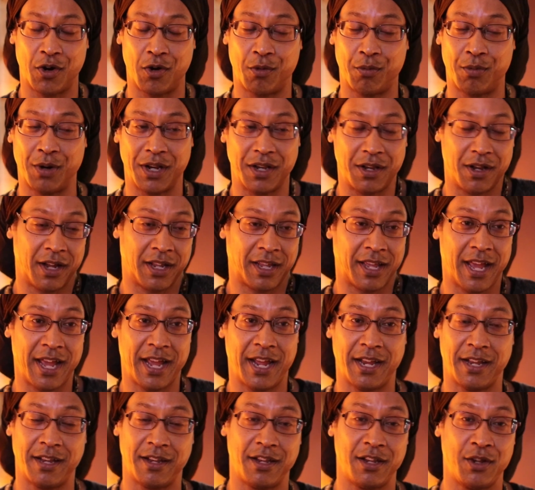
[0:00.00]
but
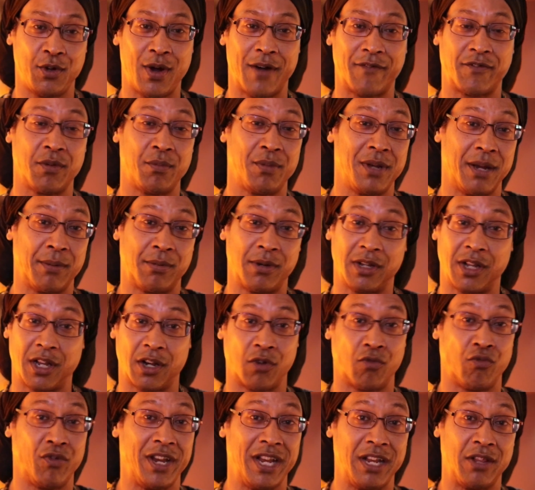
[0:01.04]
again, you have to be able to let it
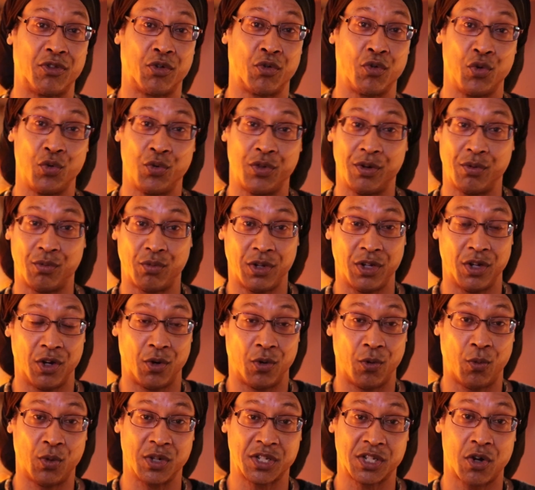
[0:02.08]
read through
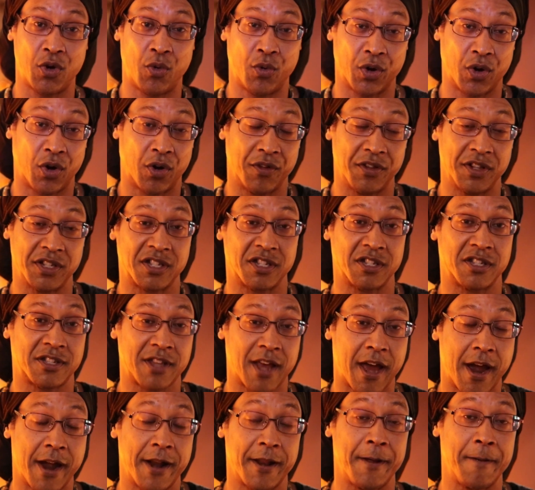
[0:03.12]
what's going on in
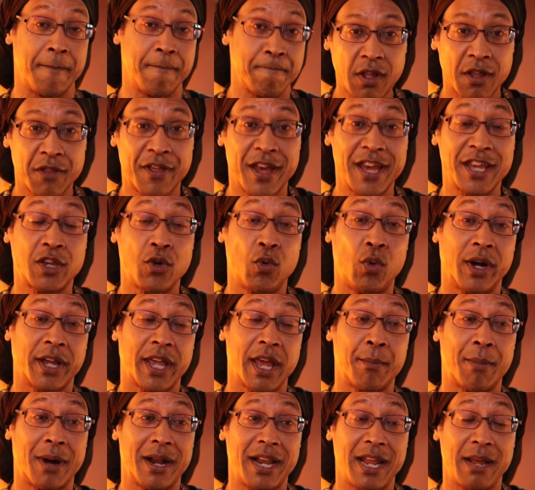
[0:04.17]
society. Thank you. Again,
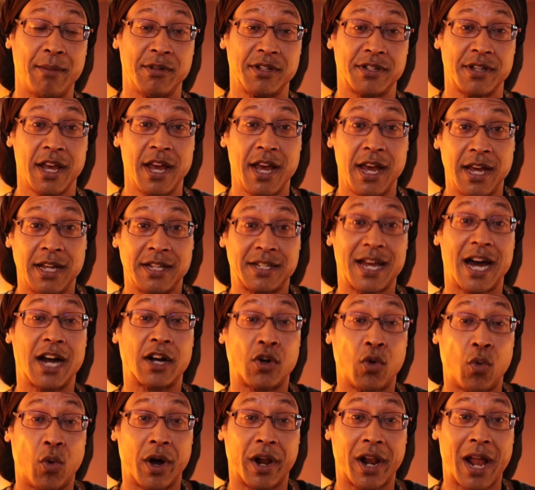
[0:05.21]
my name is
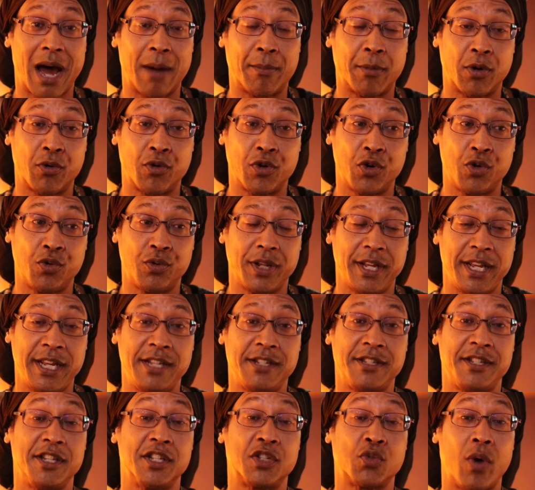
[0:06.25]
Takuan Amaru.
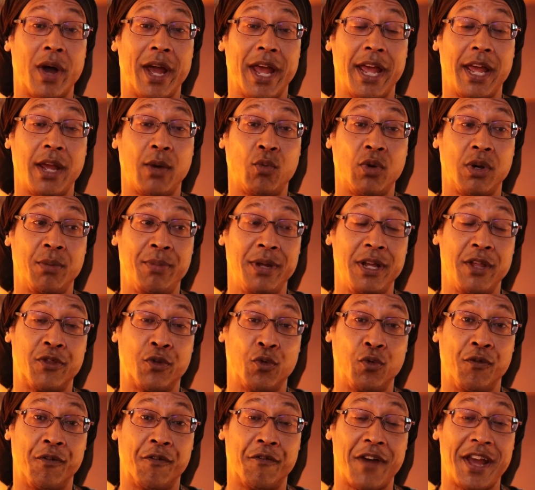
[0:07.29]
Easiest way would be
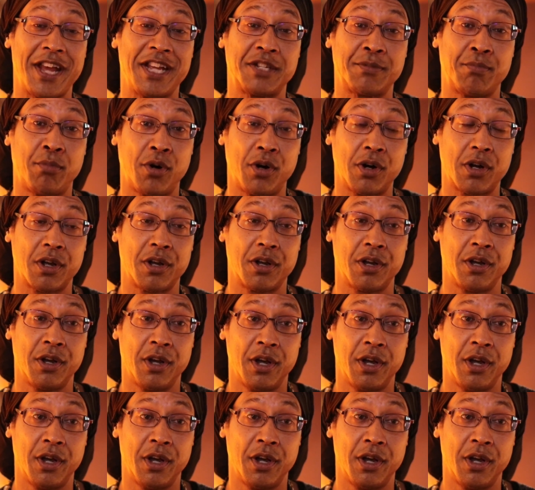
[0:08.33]
through Facebook,